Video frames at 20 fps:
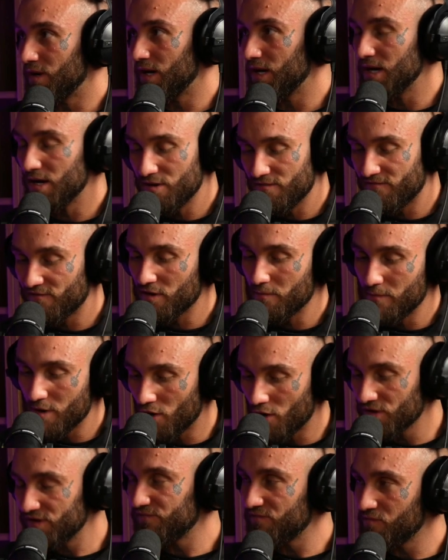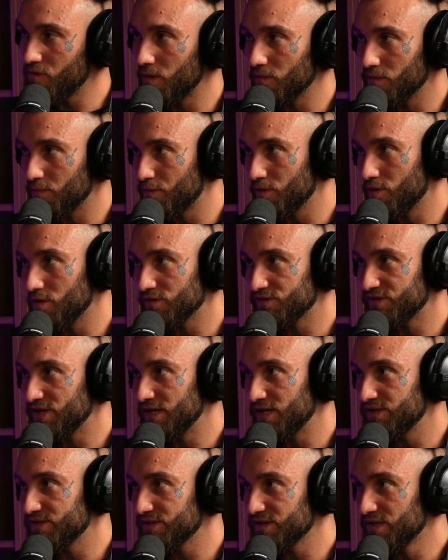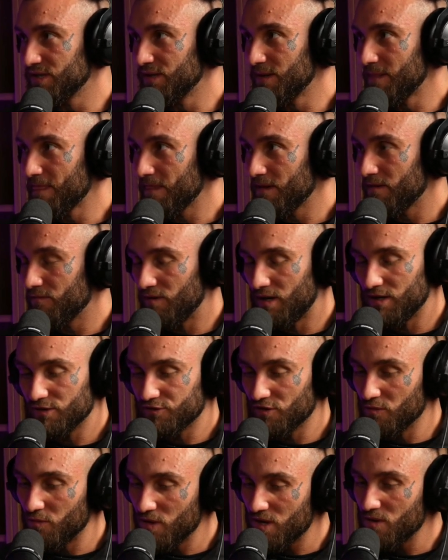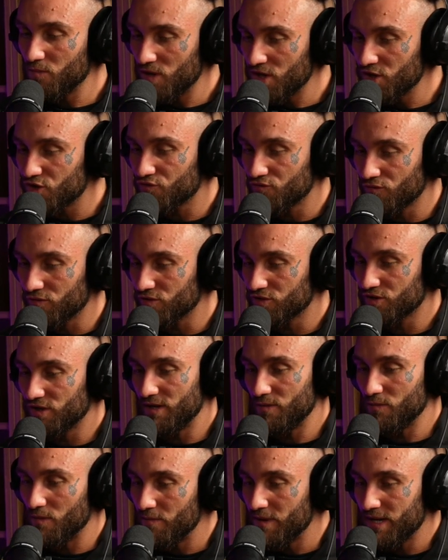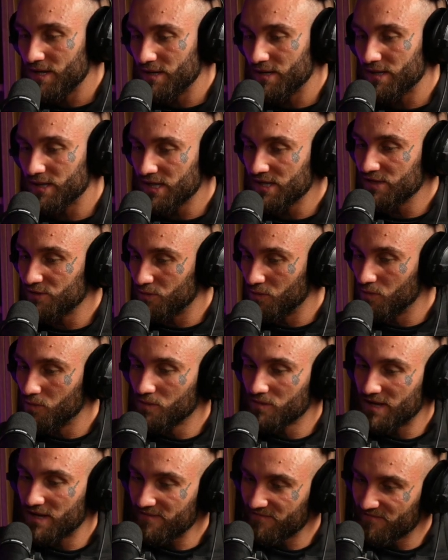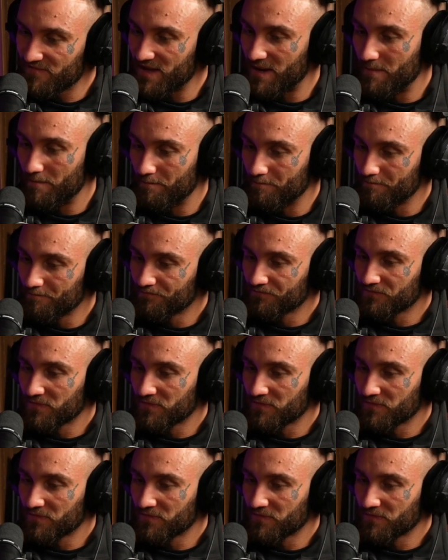Right? And you've got to be honest throughout the process. Right? So the way we structure it with Mean and Cleans, we will give them